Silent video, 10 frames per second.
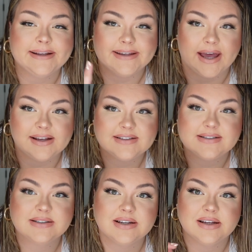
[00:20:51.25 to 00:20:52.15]

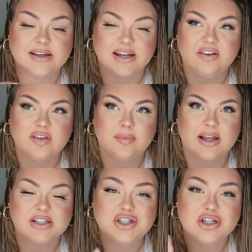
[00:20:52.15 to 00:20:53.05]
yes, gonna have some
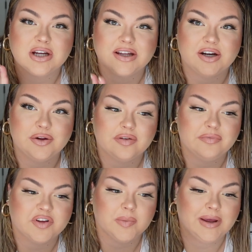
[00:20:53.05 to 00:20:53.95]
lunch, gonna do some
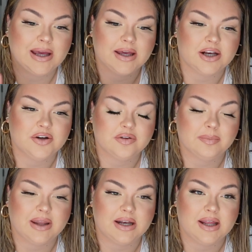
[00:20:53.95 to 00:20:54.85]
filming, gonna do some
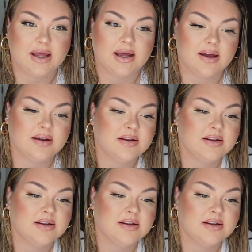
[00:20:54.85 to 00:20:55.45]
editing